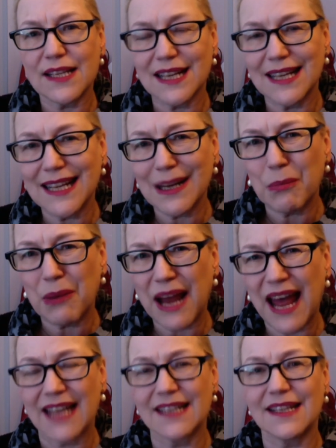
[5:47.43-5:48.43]
a little
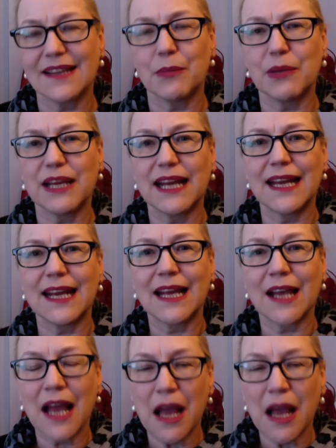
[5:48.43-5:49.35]
bland in the beginning,